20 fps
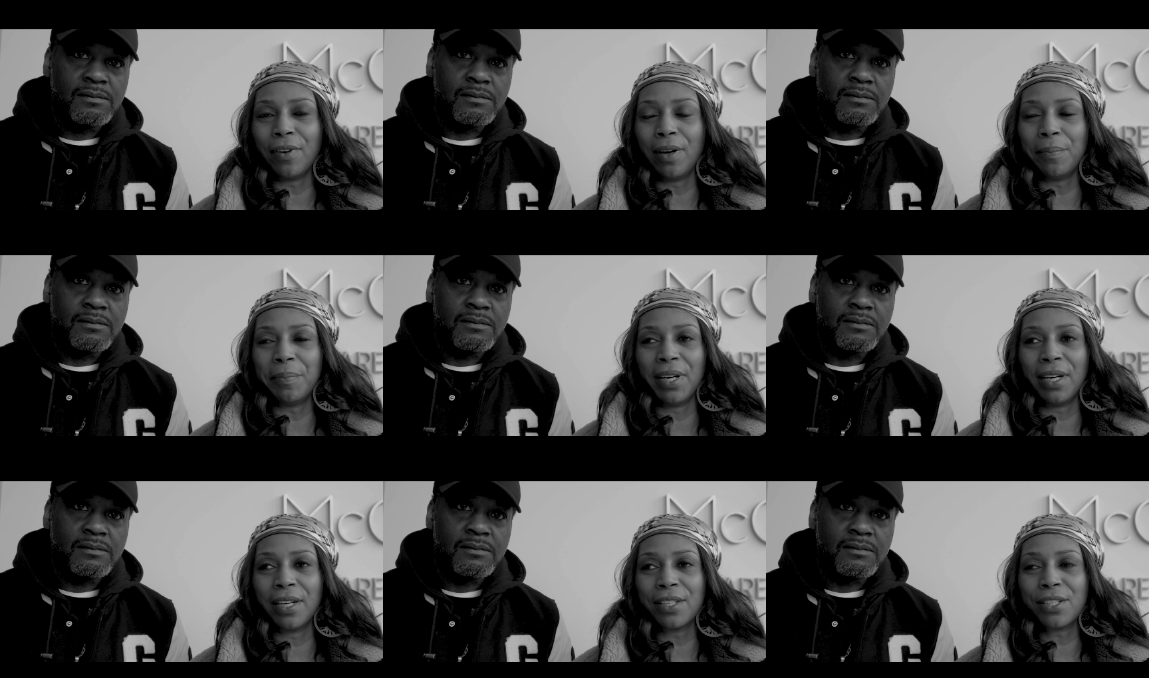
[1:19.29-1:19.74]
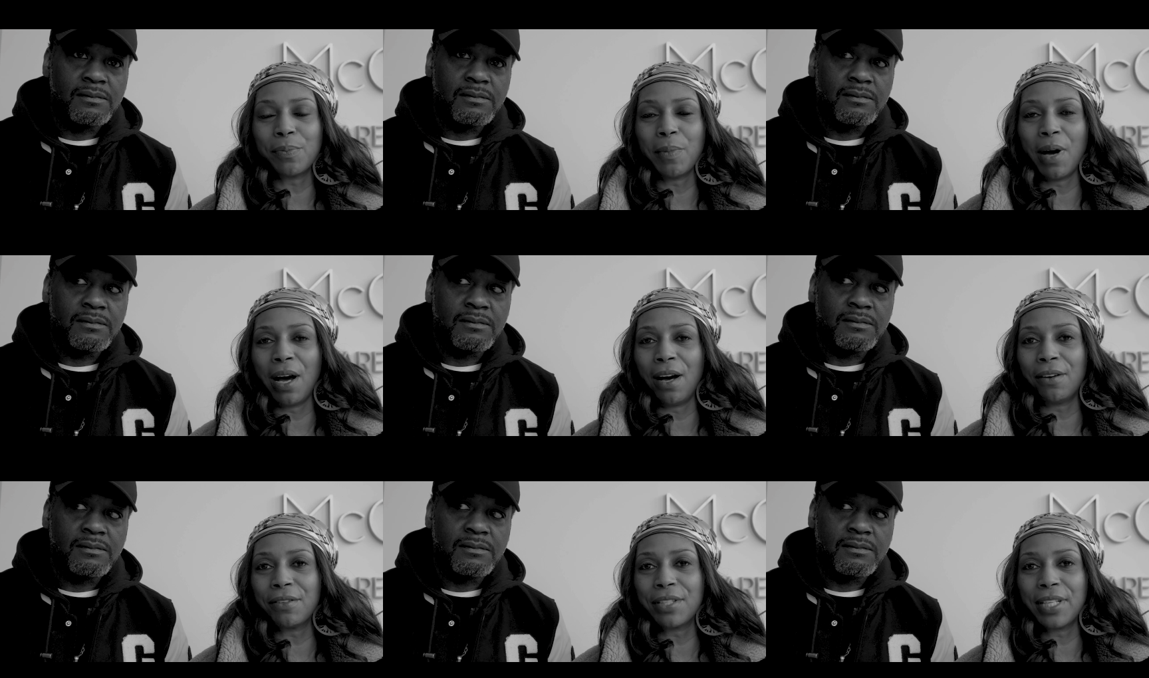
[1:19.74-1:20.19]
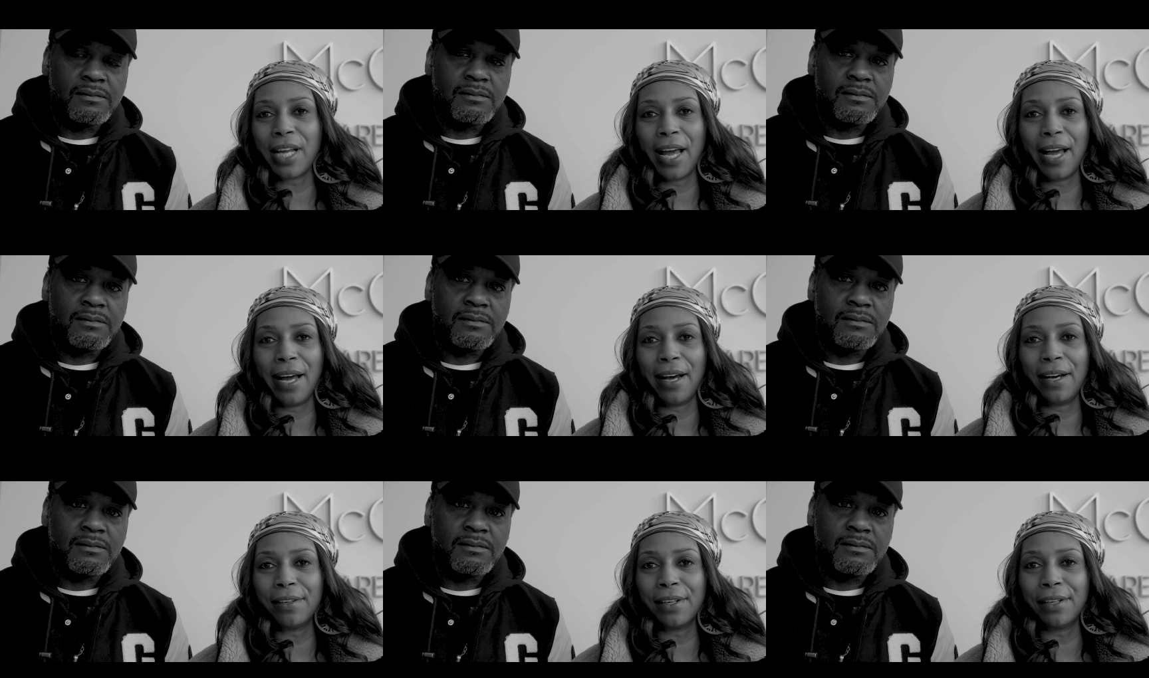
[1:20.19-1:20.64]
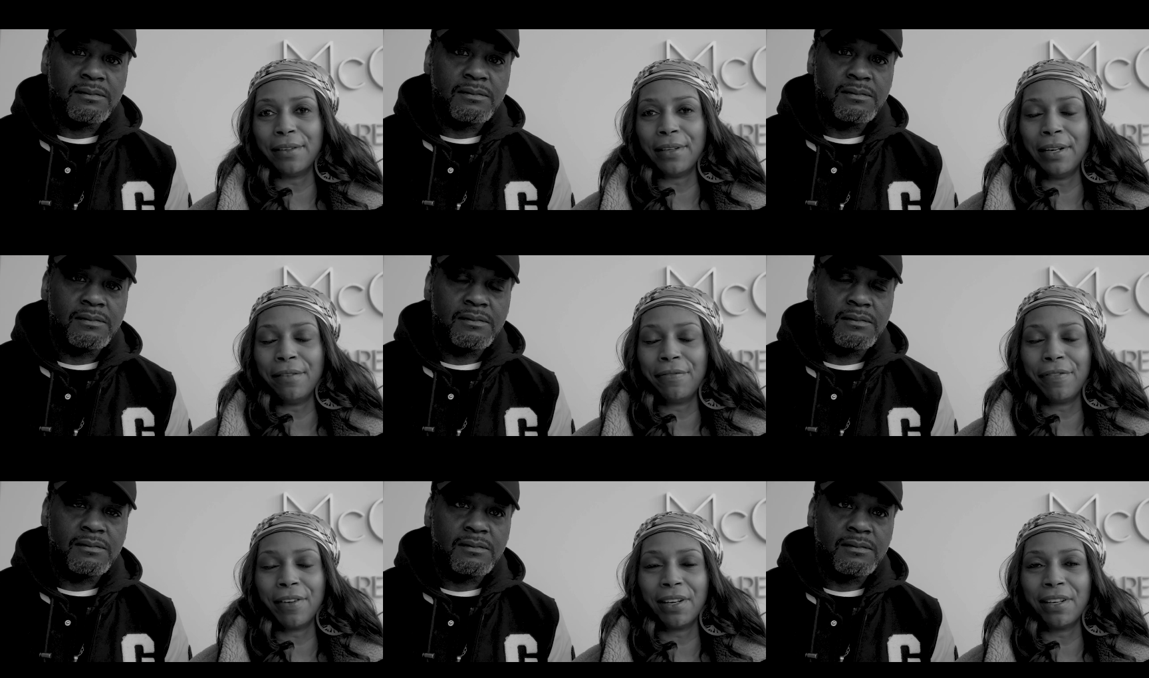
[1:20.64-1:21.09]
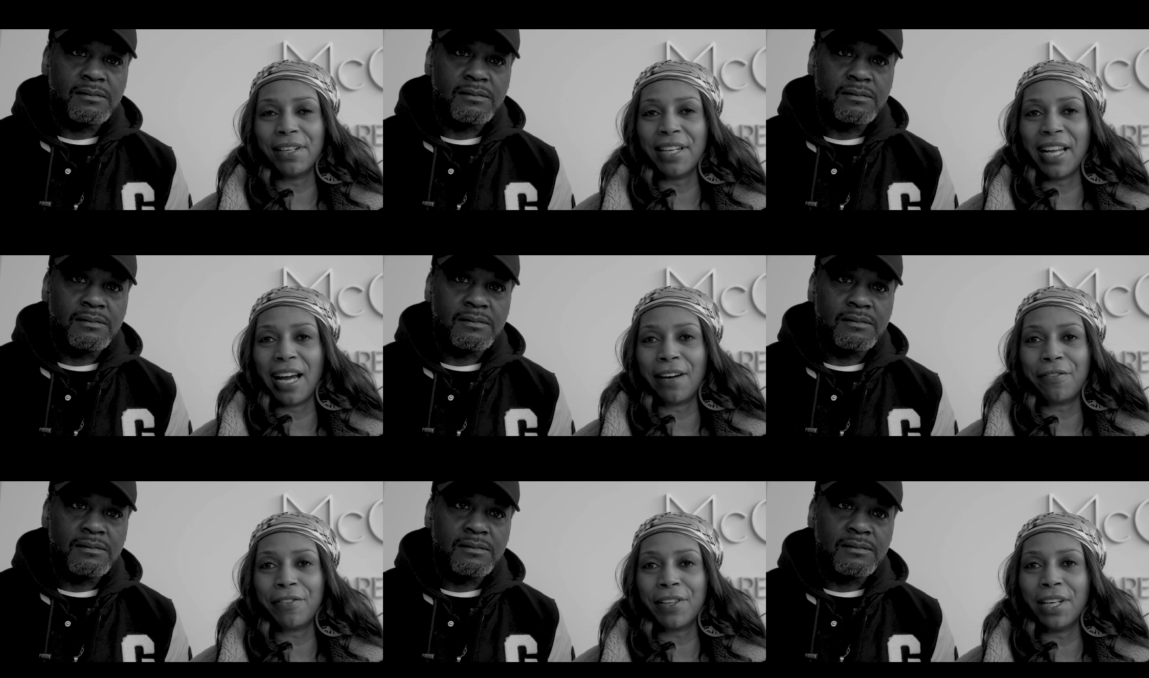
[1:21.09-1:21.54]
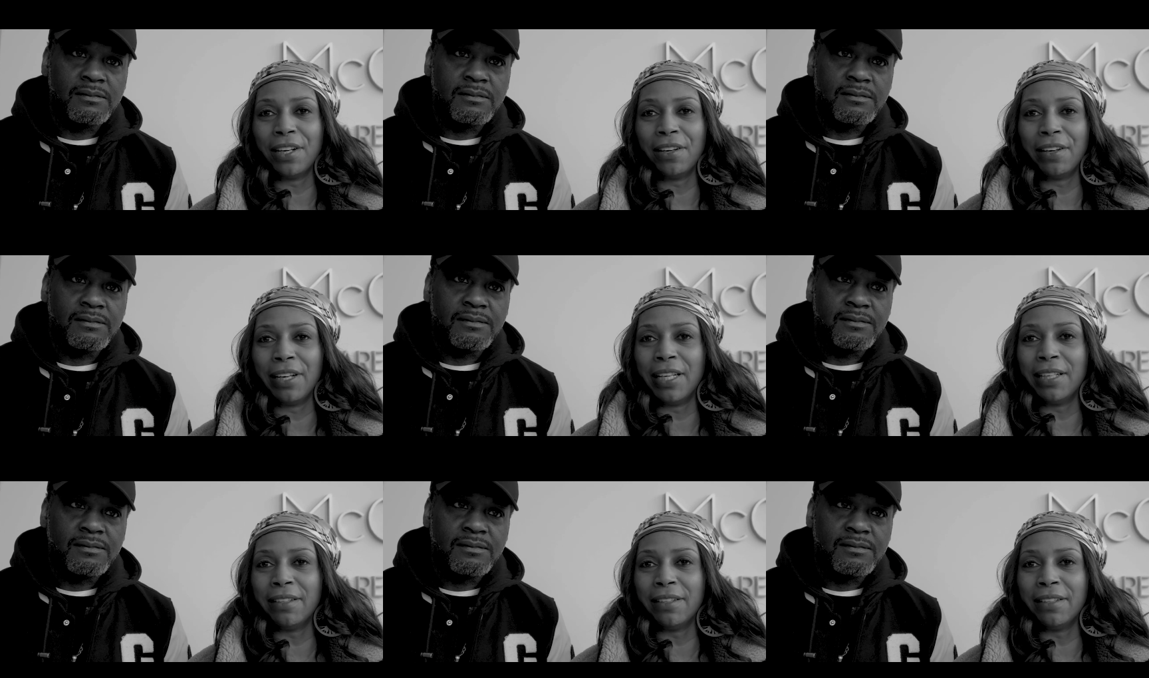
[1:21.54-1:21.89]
Speaker 1: from a, small town in, in Philadelphia,